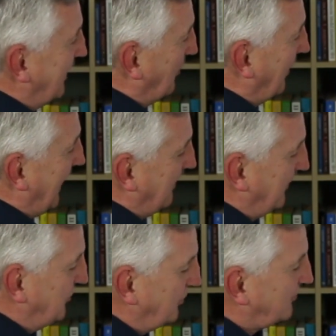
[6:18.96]
we'll have a
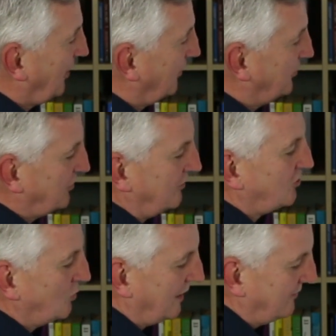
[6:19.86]
new solution
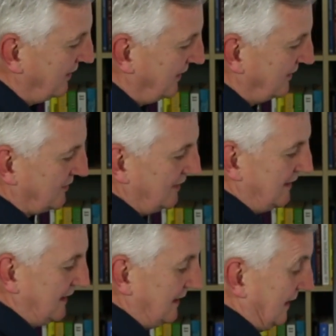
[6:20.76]
to whatever it is.
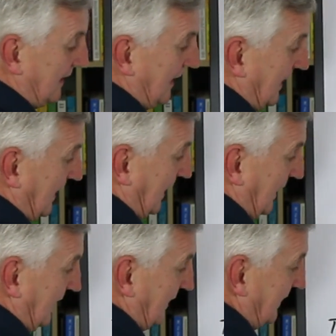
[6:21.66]

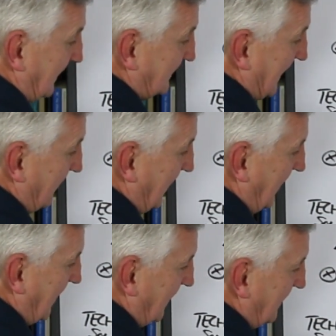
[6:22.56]
This down
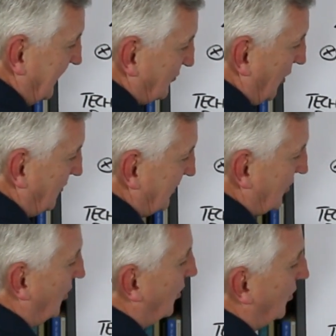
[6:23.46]
here is what we
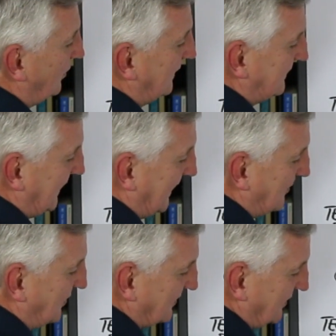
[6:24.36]
call getting the
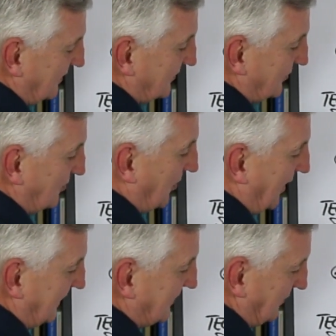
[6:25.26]
business to buy
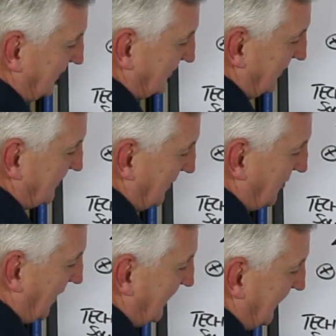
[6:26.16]
into it. So it's the
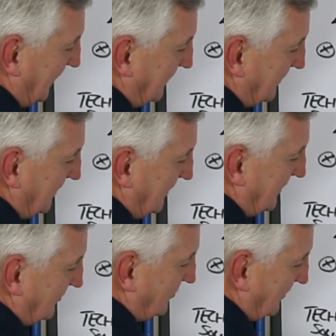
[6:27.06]
buy-in
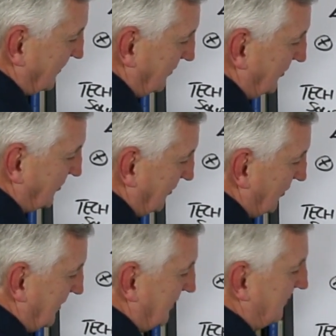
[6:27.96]
to the solution.
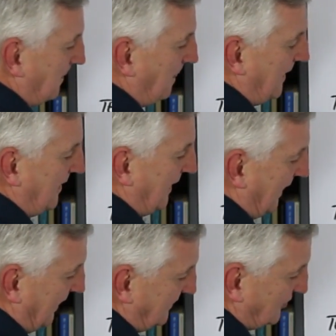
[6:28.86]

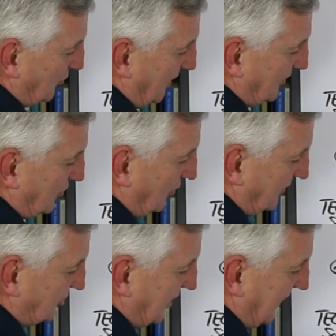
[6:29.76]
And this is what I call the
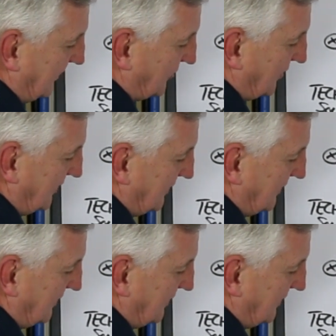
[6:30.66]
change